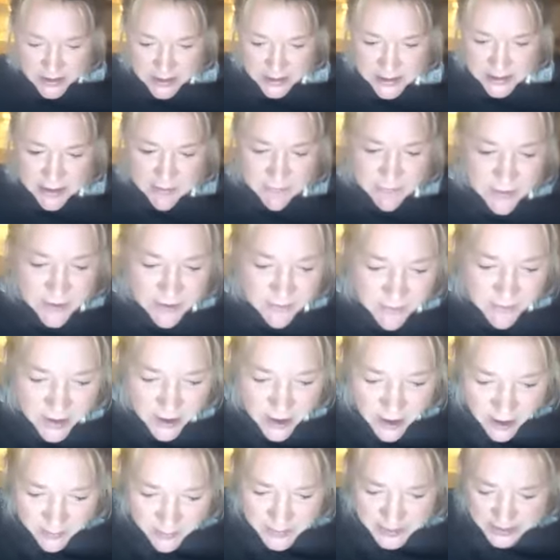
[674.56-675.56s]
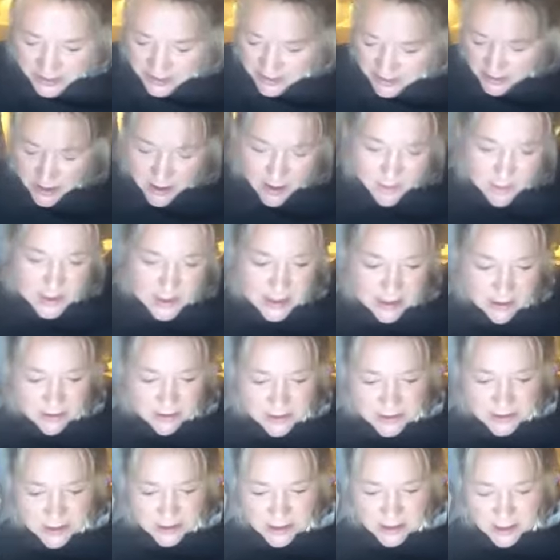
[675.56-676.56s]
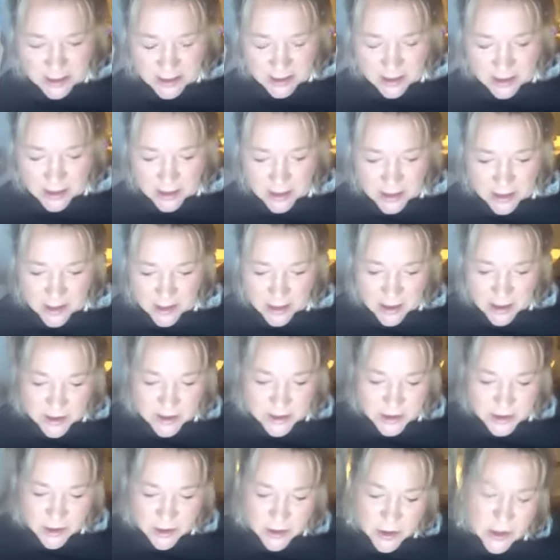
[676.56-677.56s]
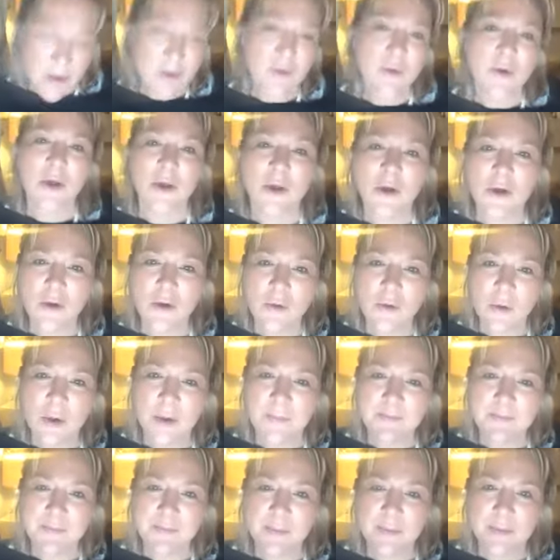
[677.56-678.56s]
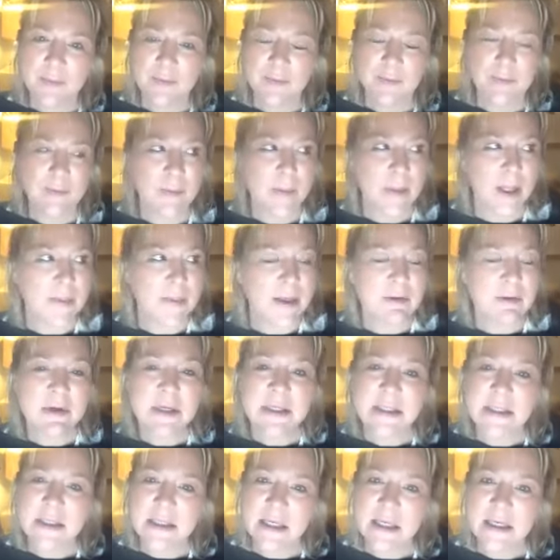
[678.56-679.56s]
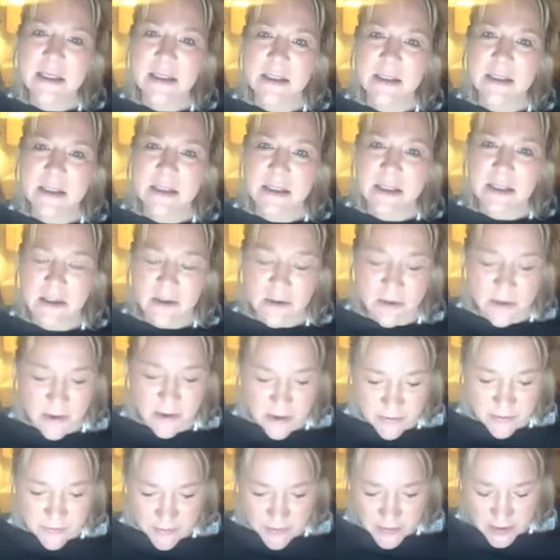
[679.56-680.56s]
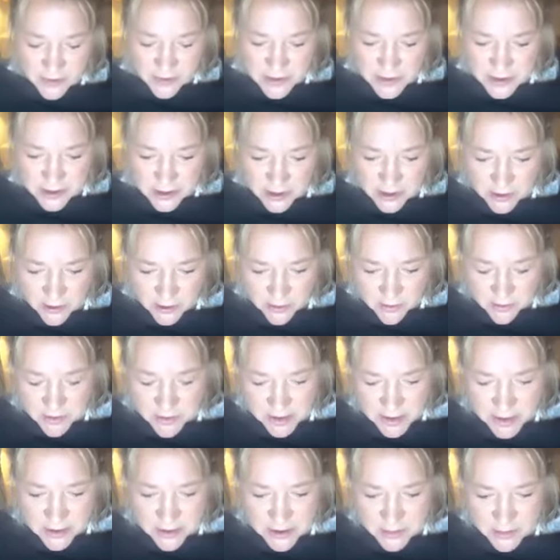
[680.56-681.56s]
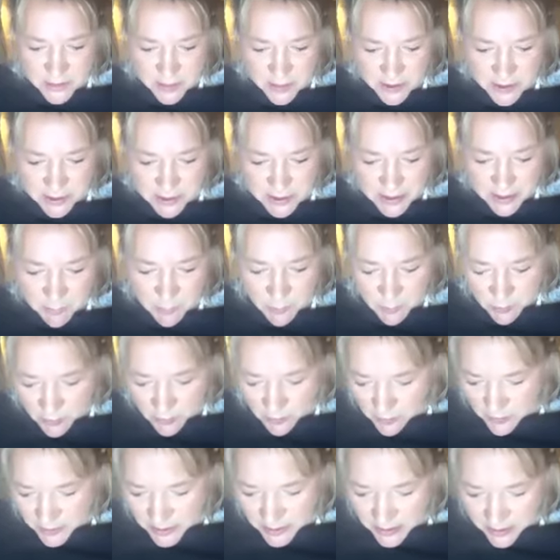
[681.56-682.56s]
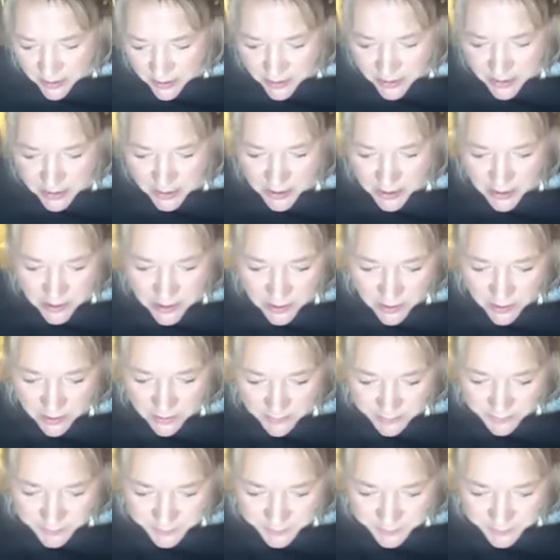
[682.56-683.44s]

this Seven of Cups has come out. So you, there is things that are still confusing you. Thank you, Spirit. Any more on that? Thank you.